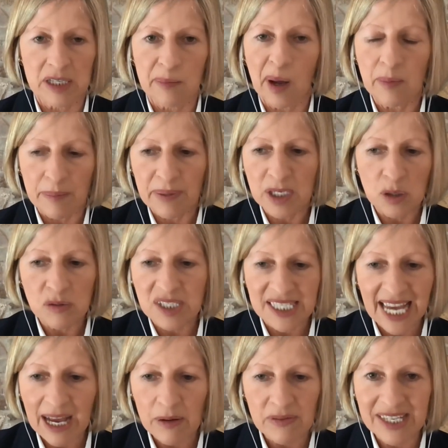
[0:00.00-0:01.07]
the moment. But you're
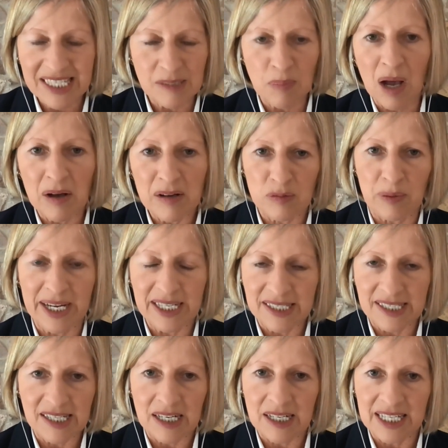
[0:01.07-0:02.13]
down this pathway,
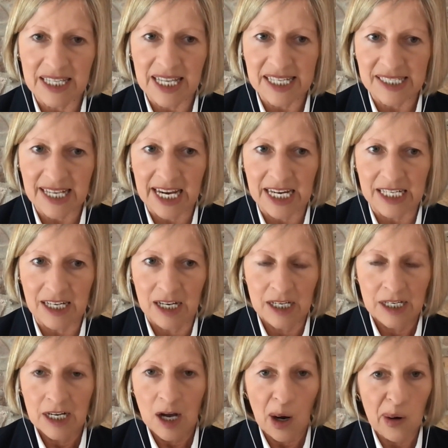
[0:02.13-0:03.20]
and suddenly they're saying,
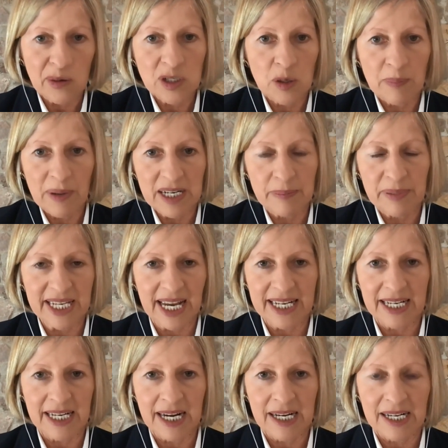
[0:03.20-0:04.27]
oh, you better be
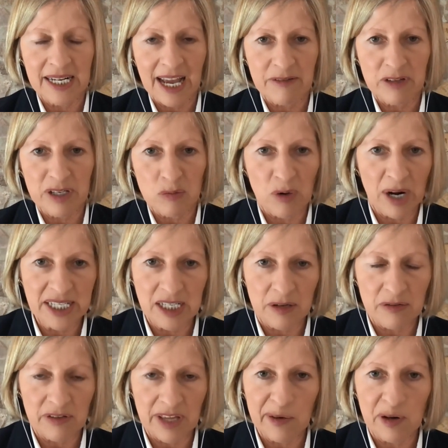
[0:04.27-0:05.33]
getting in and having
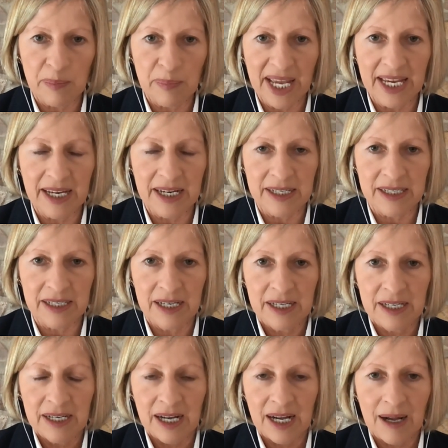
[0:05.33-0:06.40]
radiotherapy. And,
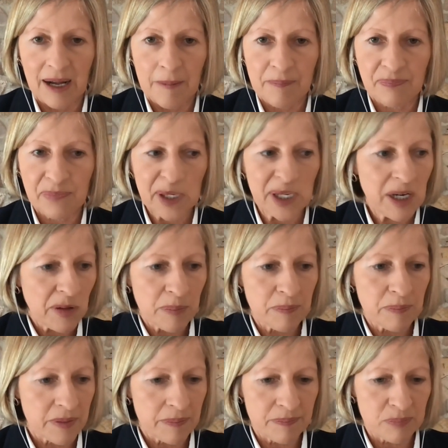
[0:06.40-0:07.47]
um, you know, the,
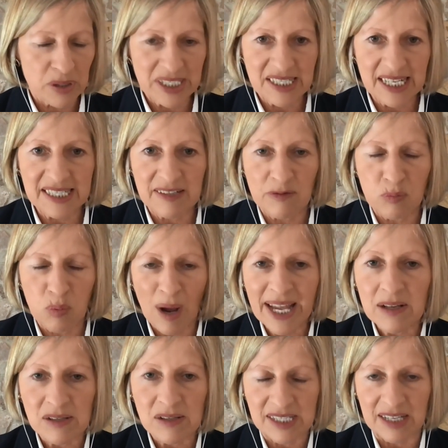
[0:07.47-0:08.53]
the Princess of
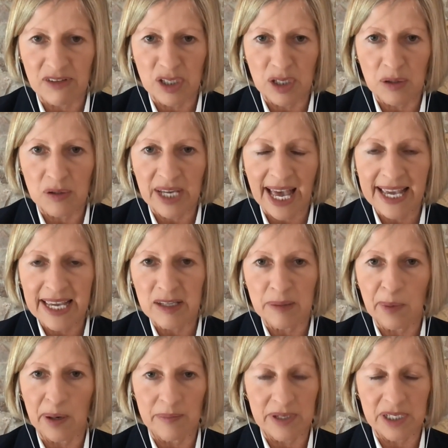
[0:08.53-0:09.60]
Wales in the U K at the
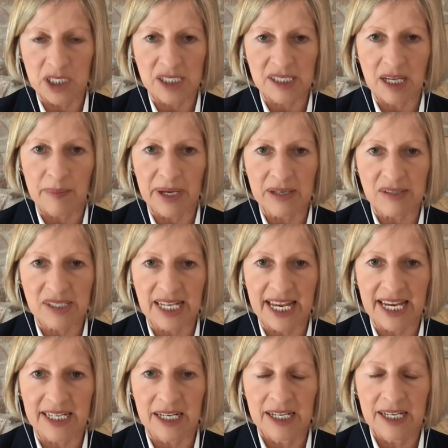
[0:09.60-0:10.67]
moment has just come out
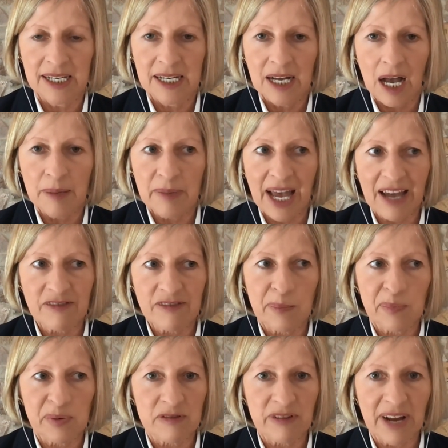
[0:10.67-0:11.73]
saying, I'm
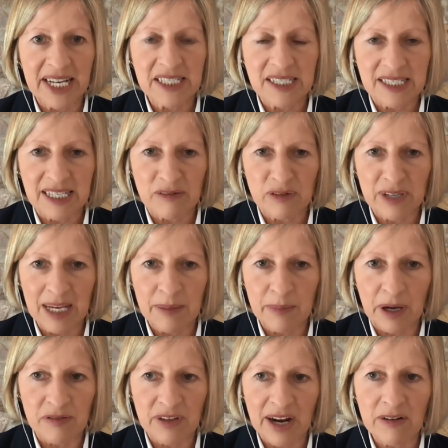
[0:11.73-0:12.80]
having preventative
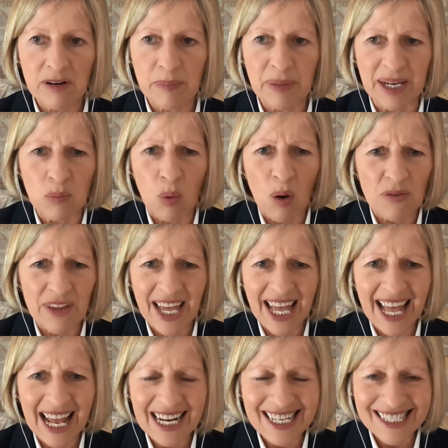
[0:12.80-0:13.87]
chemotherapy. What the
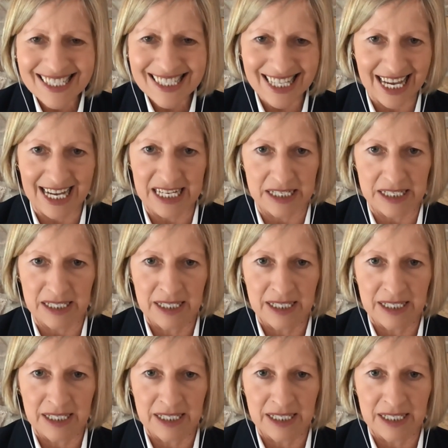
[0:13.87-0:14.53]
hell is that?